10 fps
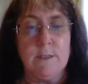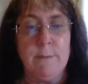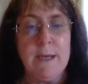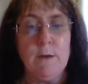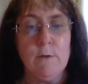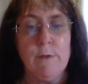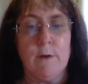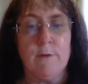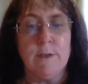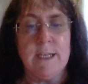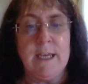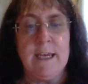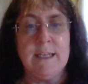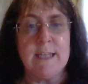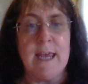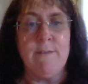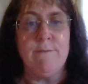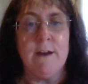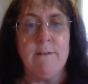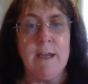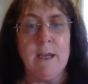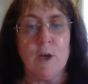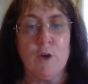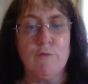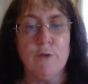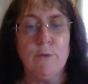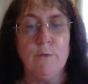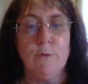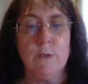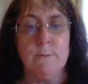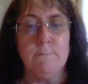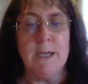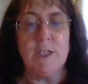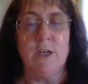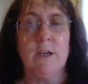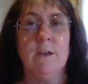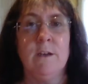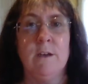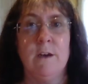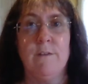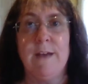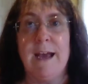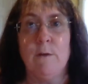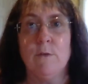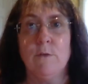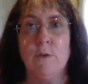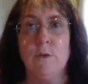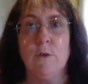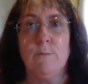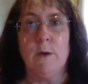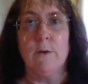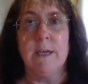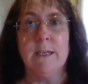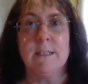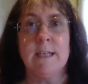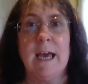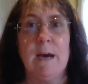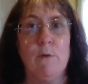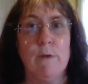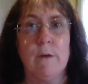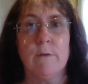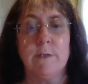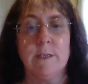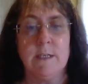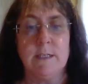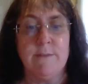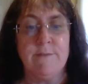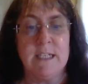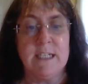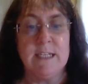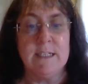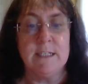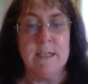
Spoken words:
domain authority is a very crude measure of how good your blog is, how authoritative it is,